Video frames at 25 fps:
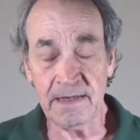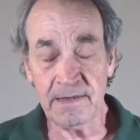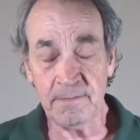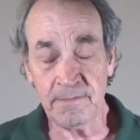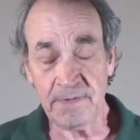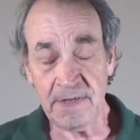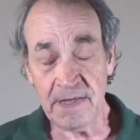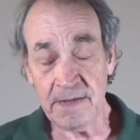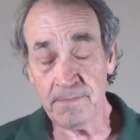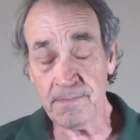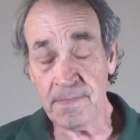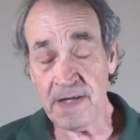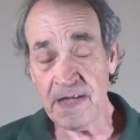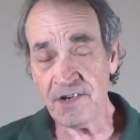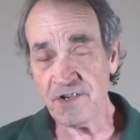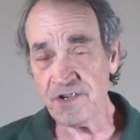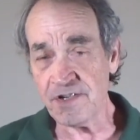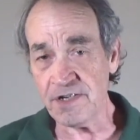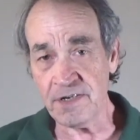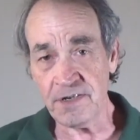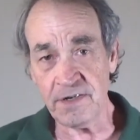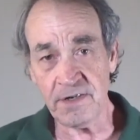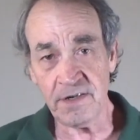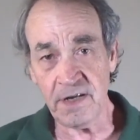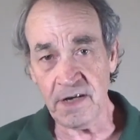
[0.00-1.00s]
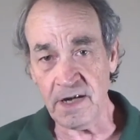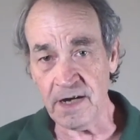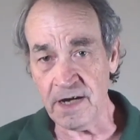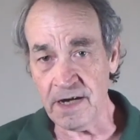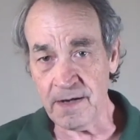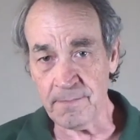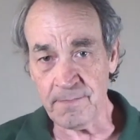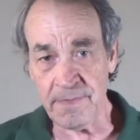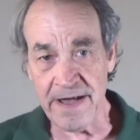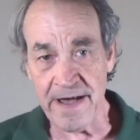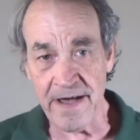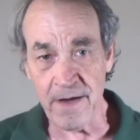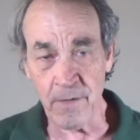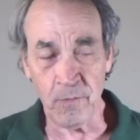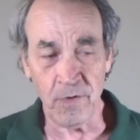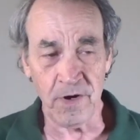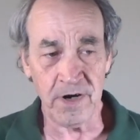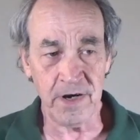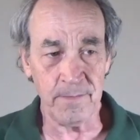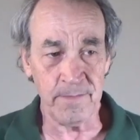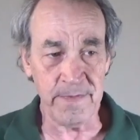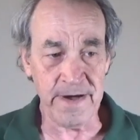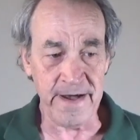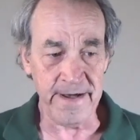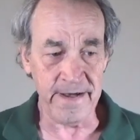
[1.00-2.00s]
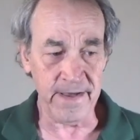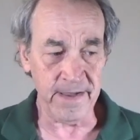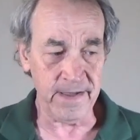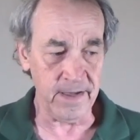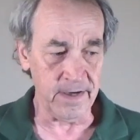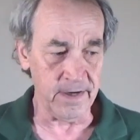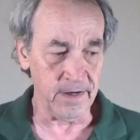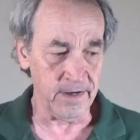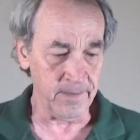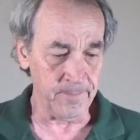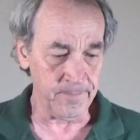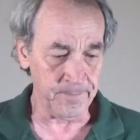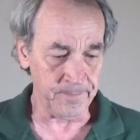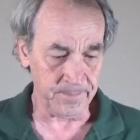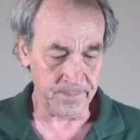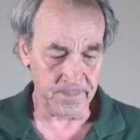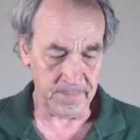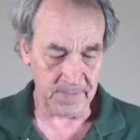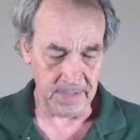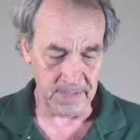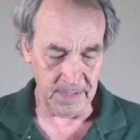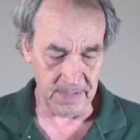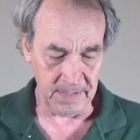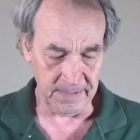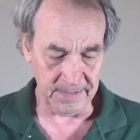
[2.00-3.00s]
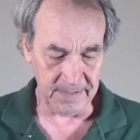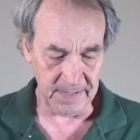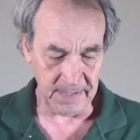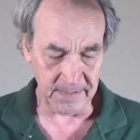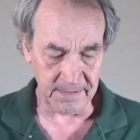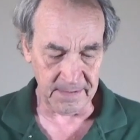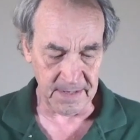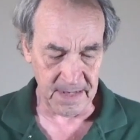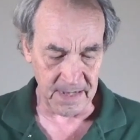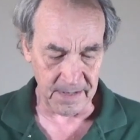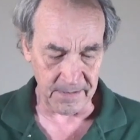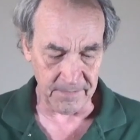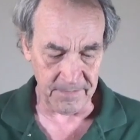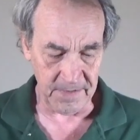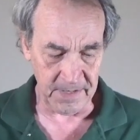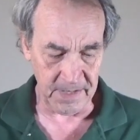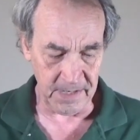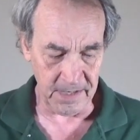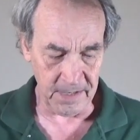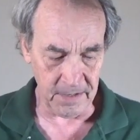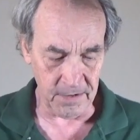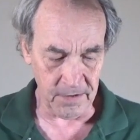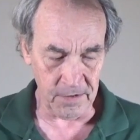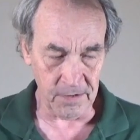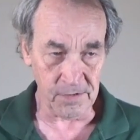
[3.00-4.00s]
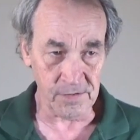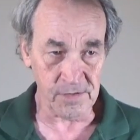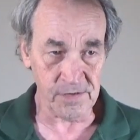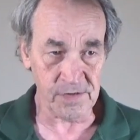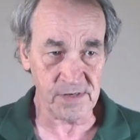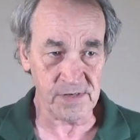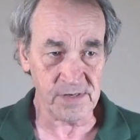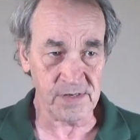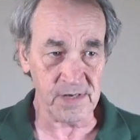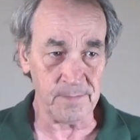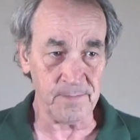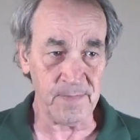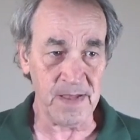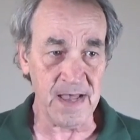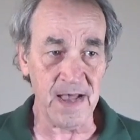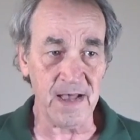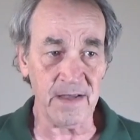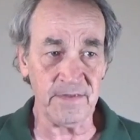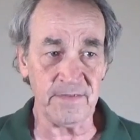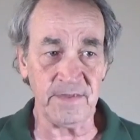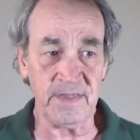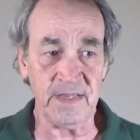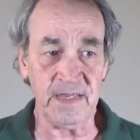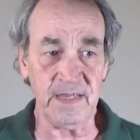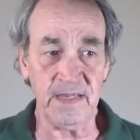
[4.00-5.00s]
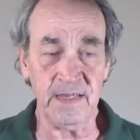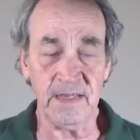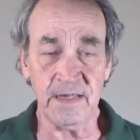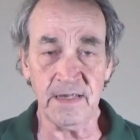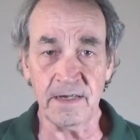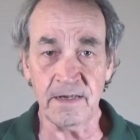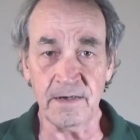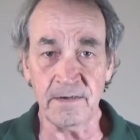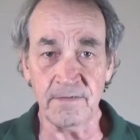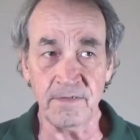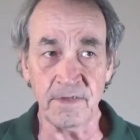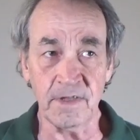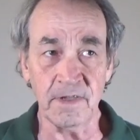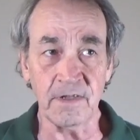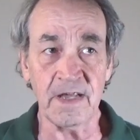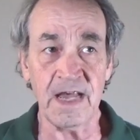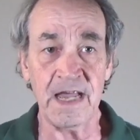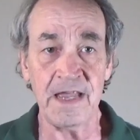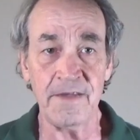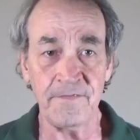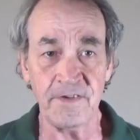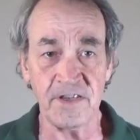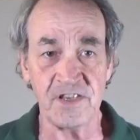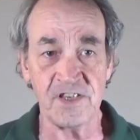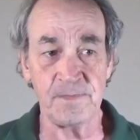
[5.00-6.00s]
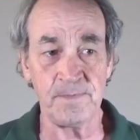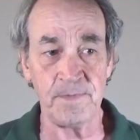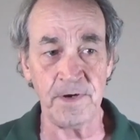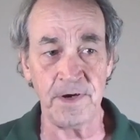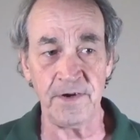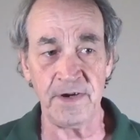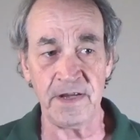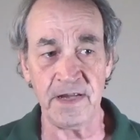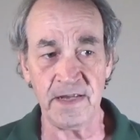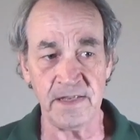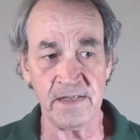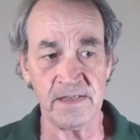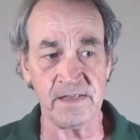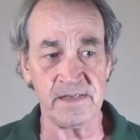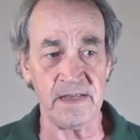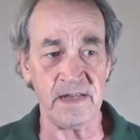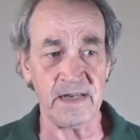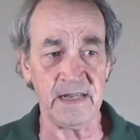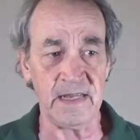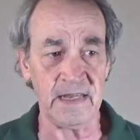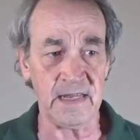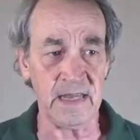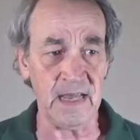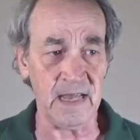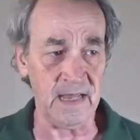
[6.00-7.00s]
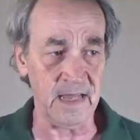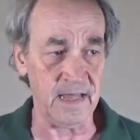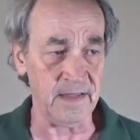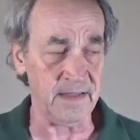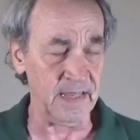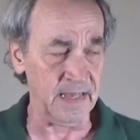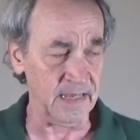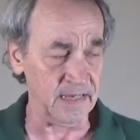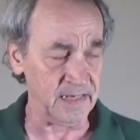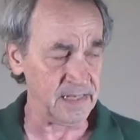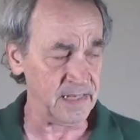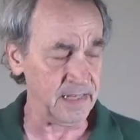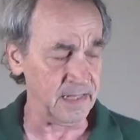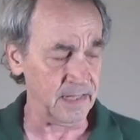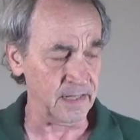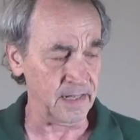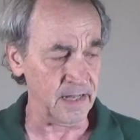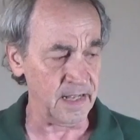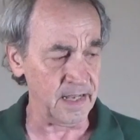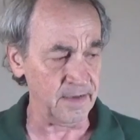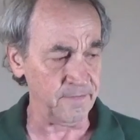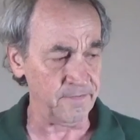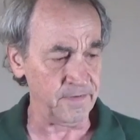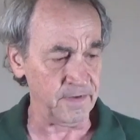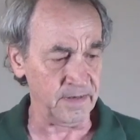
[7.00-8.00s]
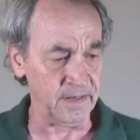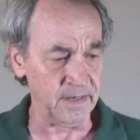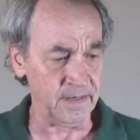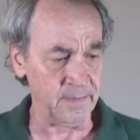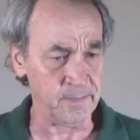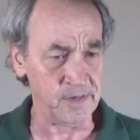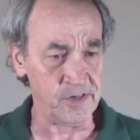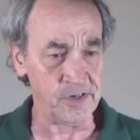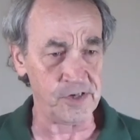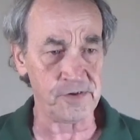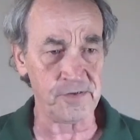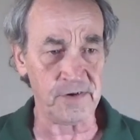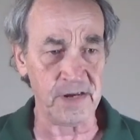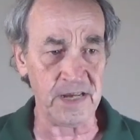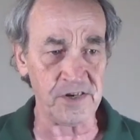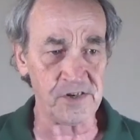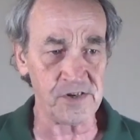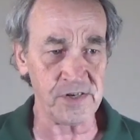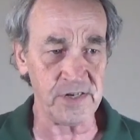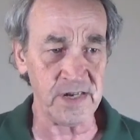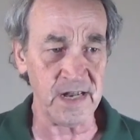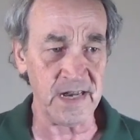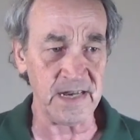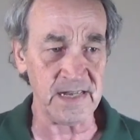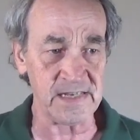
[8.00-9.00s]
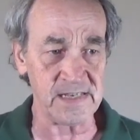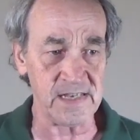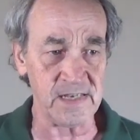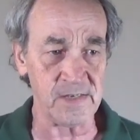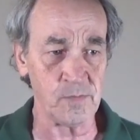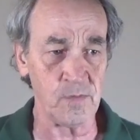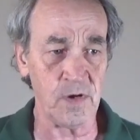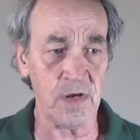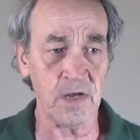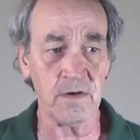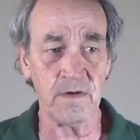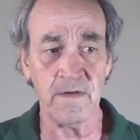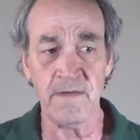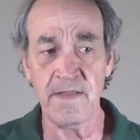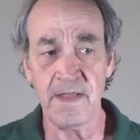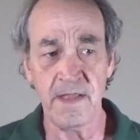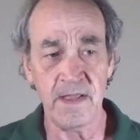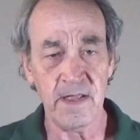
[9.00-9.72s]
did mention about one of my TikTok videos about the life experience and the life demonstration, and he says, well,